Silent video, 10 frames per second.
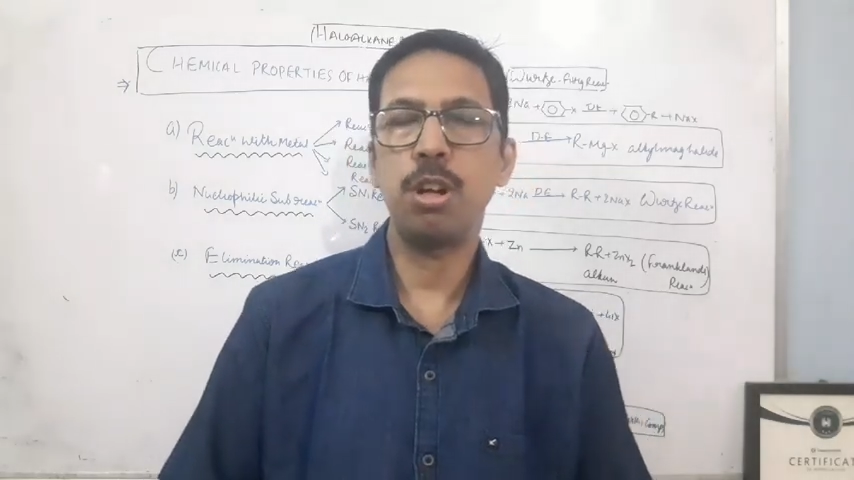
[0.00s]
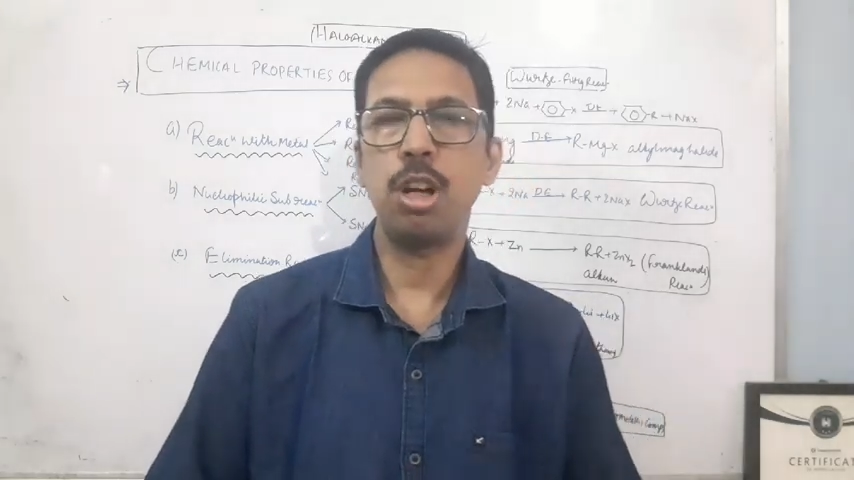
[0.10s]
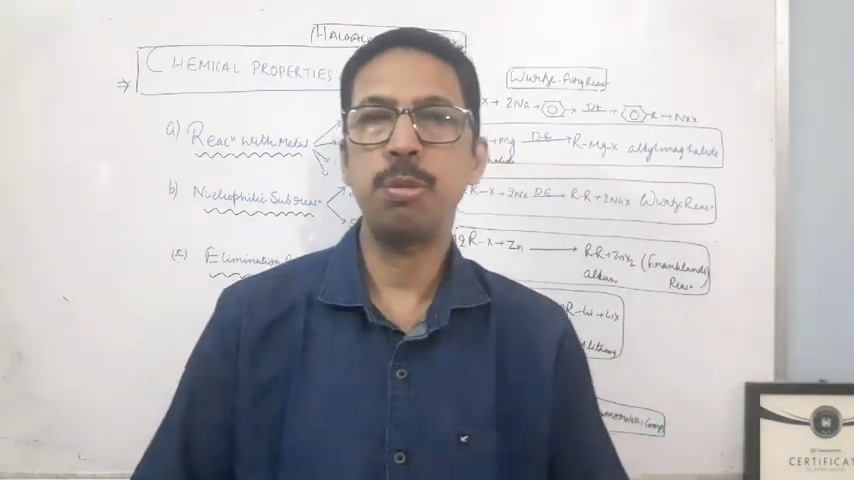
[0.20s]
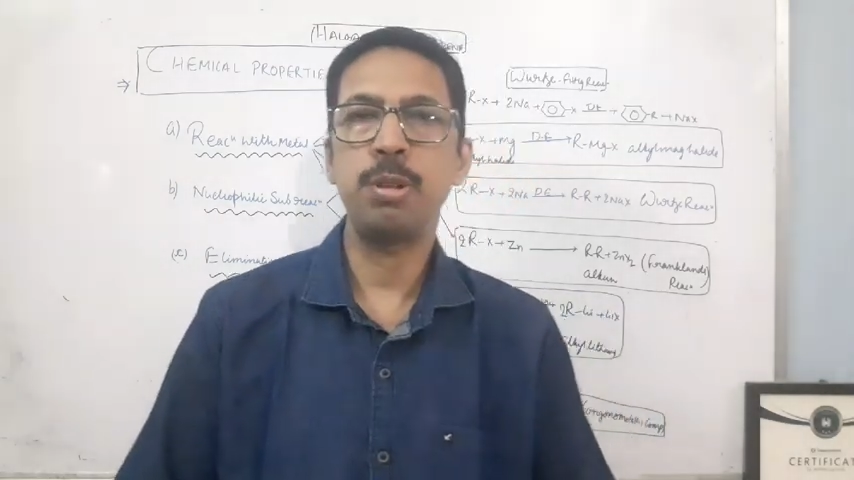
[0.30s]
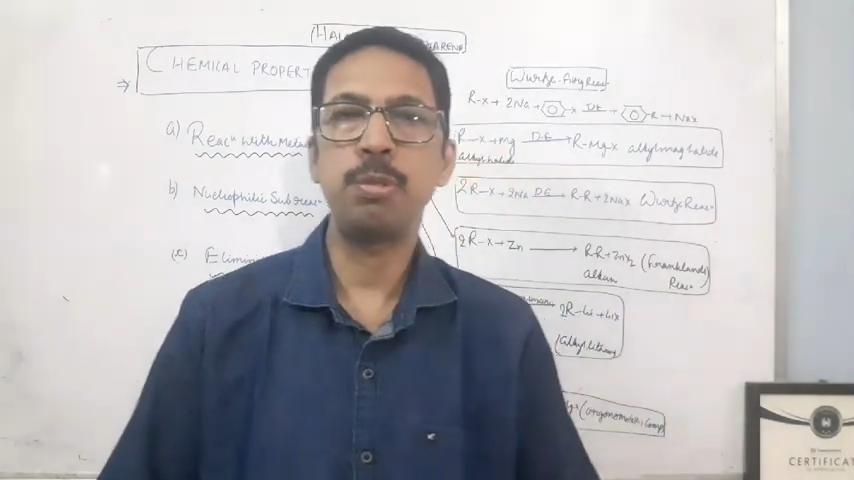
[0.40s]

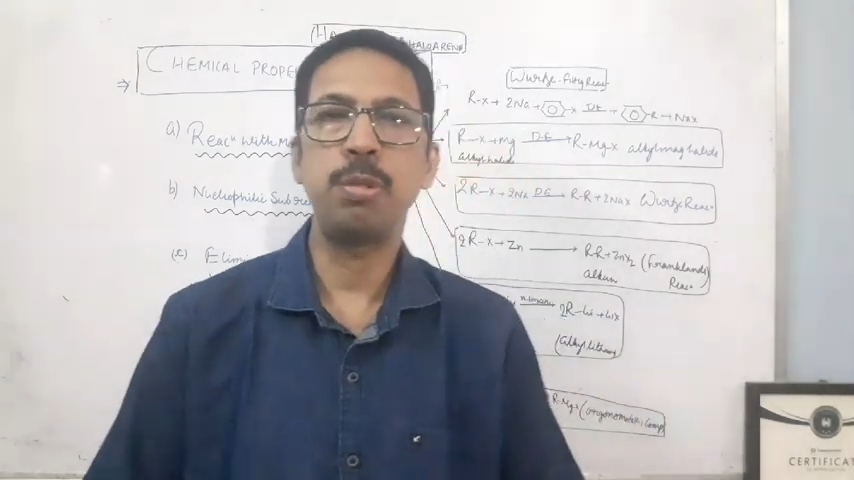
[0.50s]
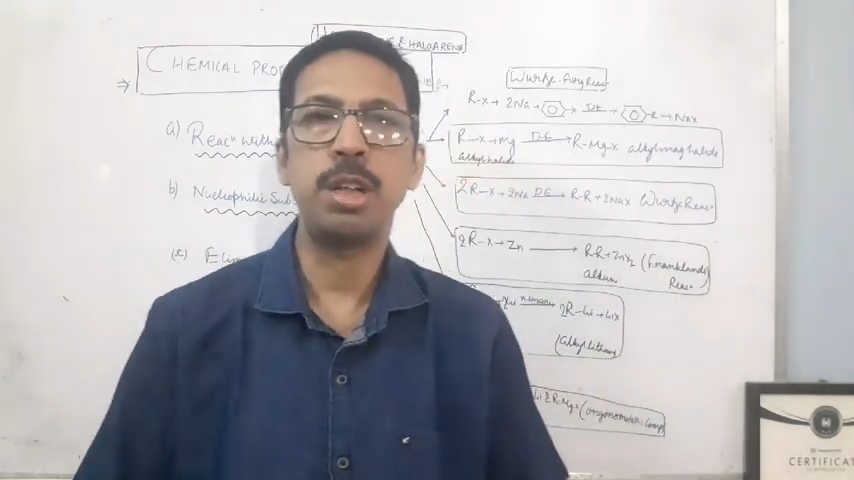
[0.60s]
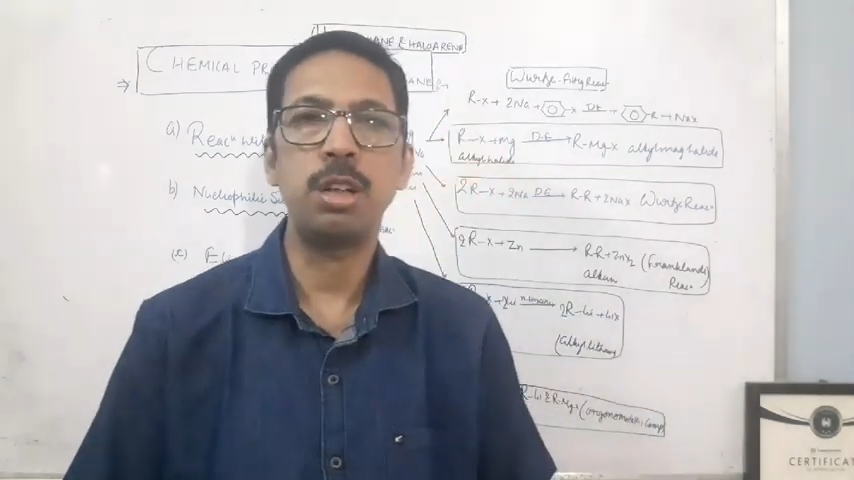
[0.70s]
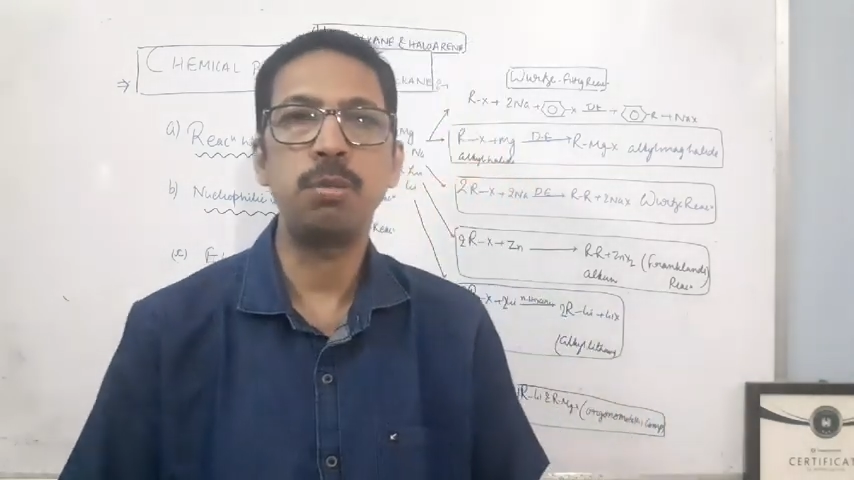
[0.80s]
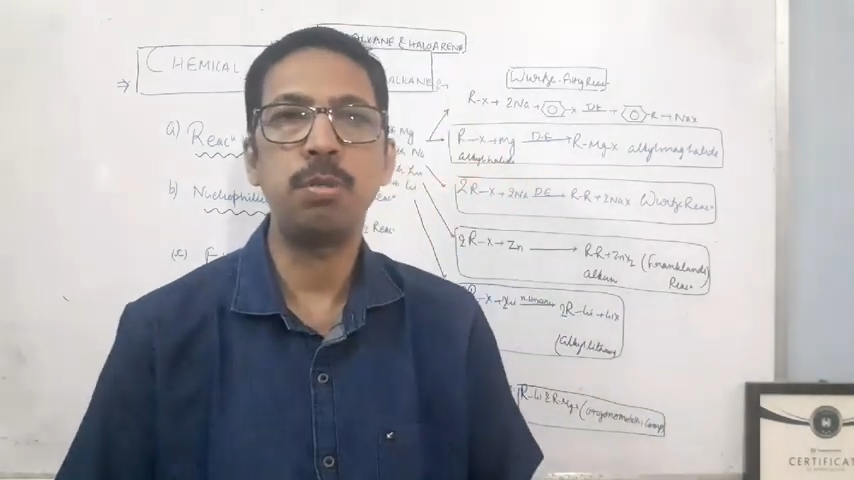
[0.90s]
carbon
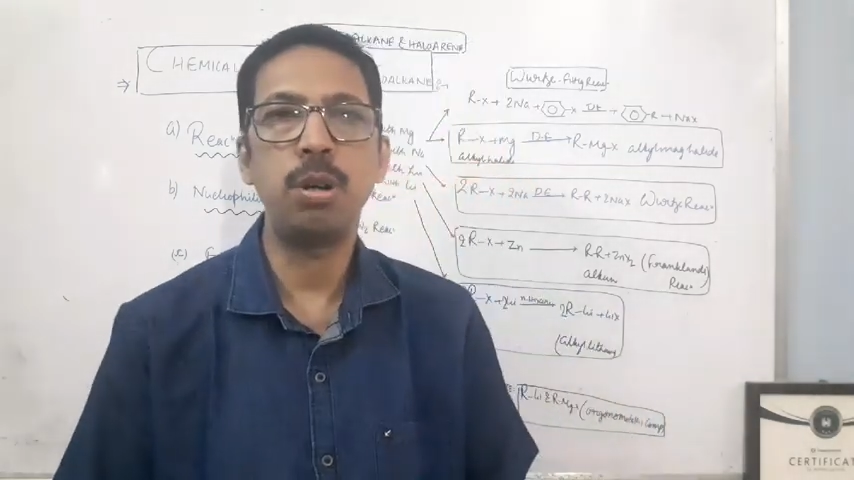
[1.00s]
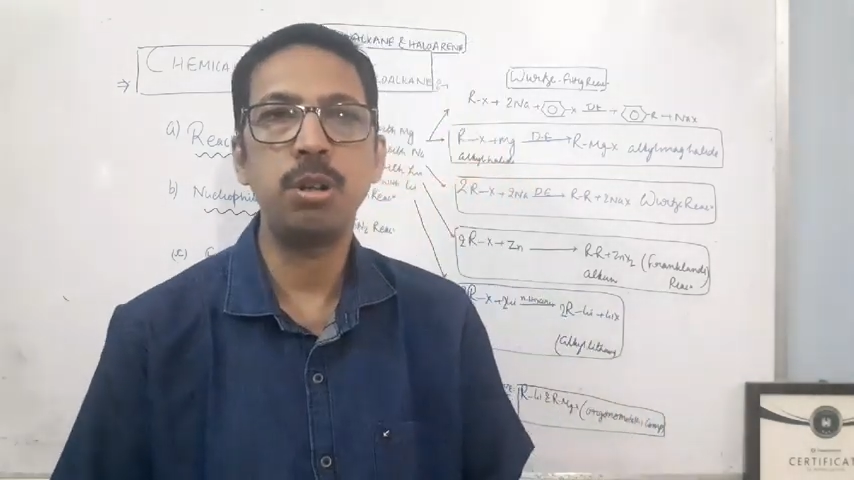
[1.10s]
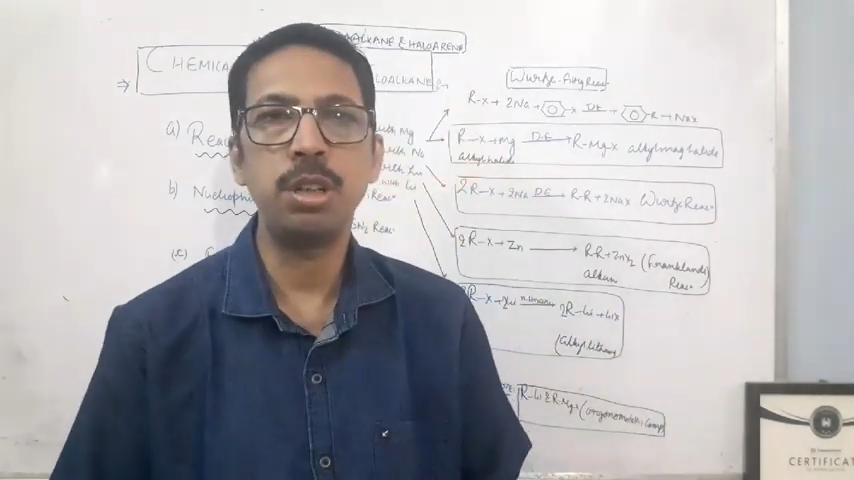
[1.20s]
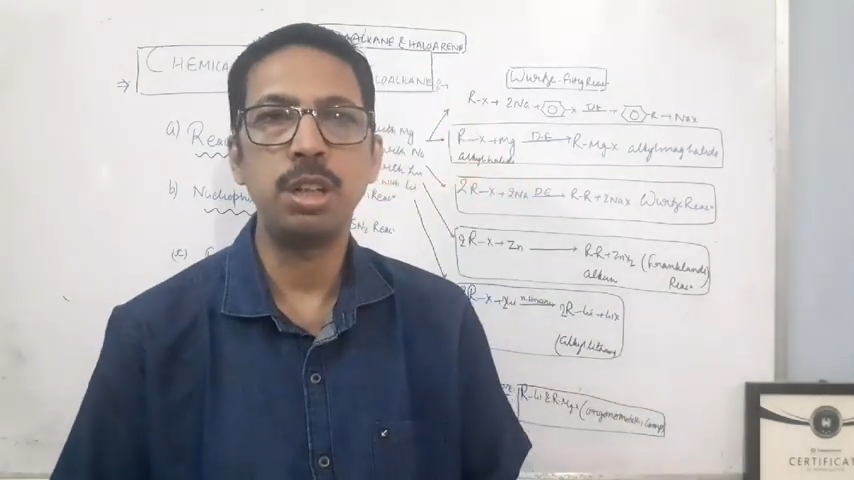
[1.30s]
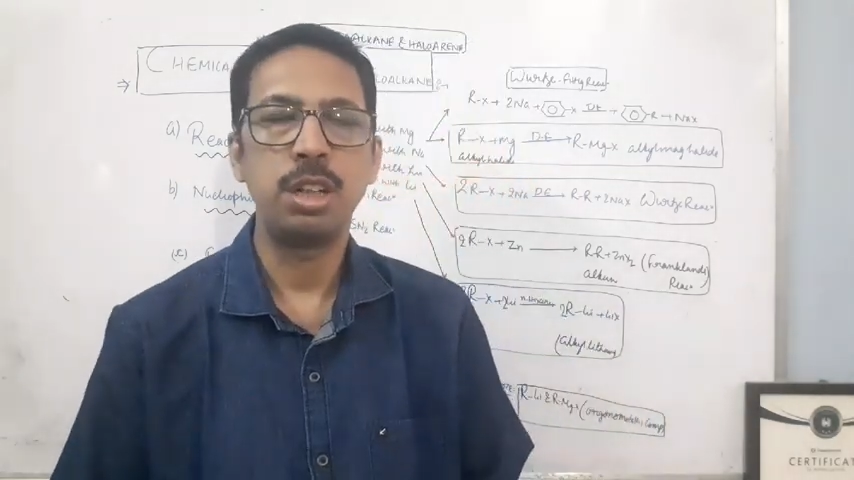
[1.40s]
metal
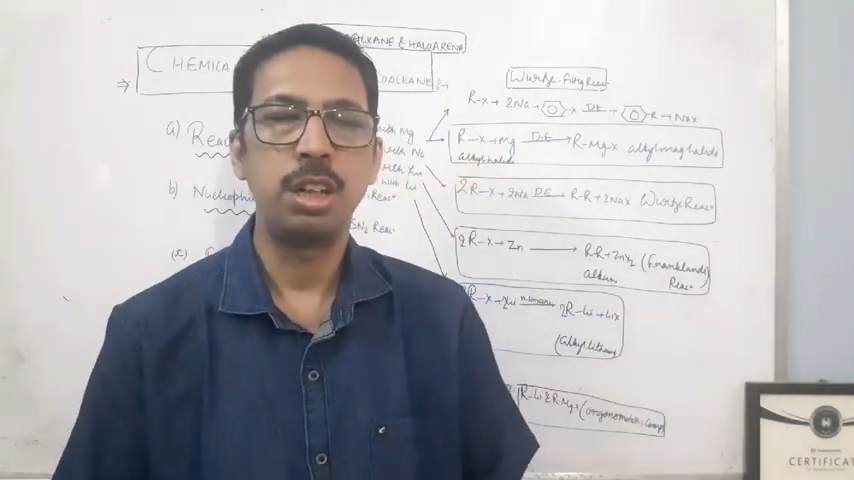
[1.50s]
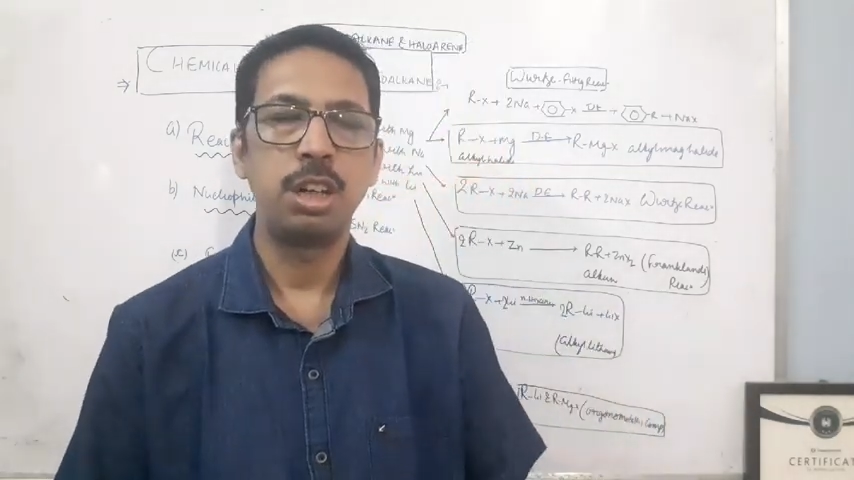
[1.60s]
bond